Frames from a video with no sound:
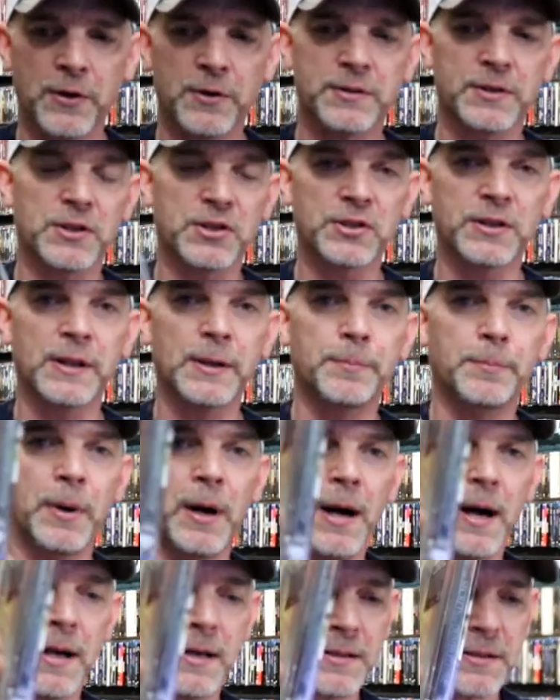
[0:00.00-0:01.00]
here is a slip
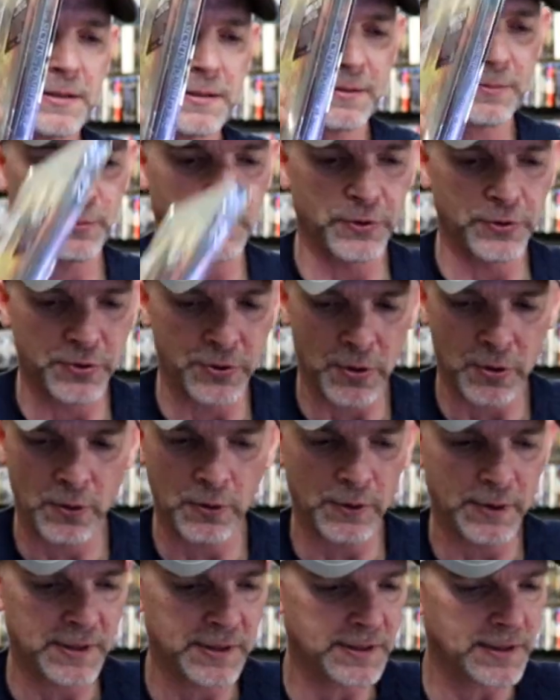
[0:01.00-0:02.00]
box with the
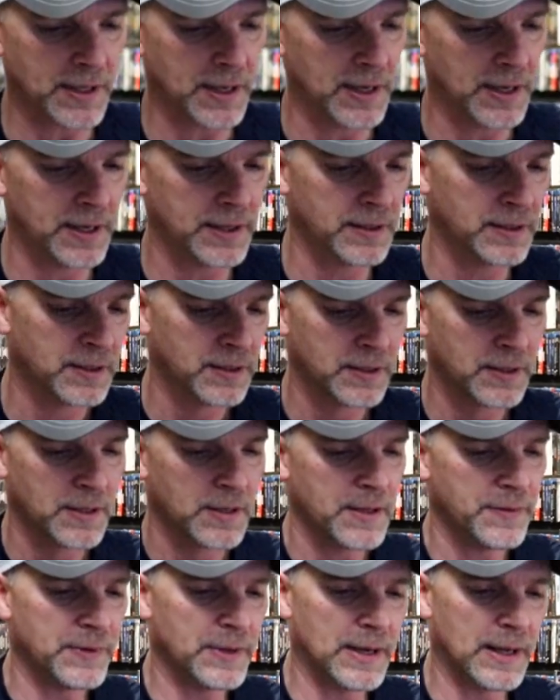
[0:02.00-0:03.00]
journal inside.
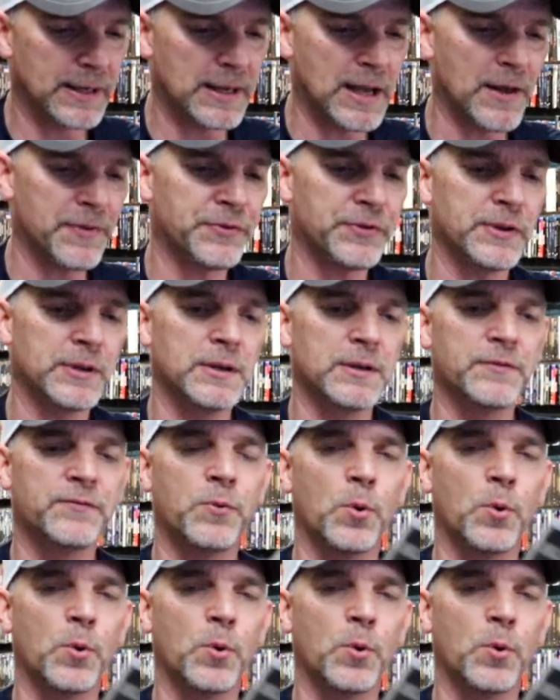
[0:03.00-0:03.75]
Then I got the